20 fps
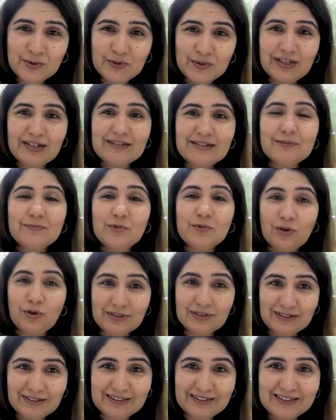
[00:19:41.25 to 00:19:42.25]
So there are some
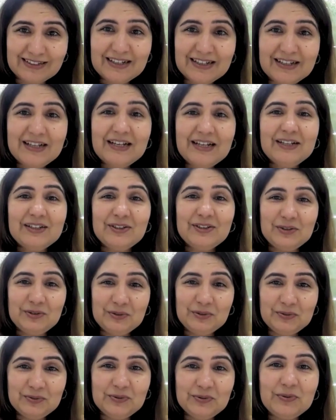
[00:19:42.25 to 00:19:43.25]
doctors,
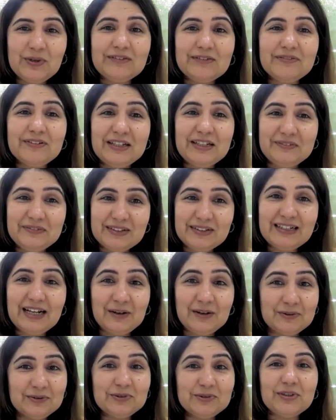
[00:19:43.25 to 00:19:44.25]
who have even
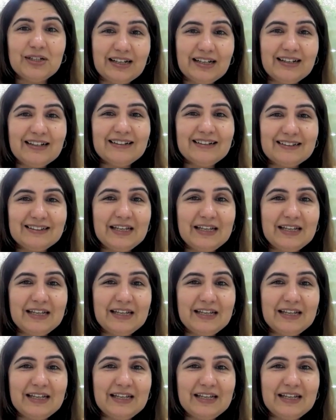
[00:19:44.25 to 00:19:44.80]
now today,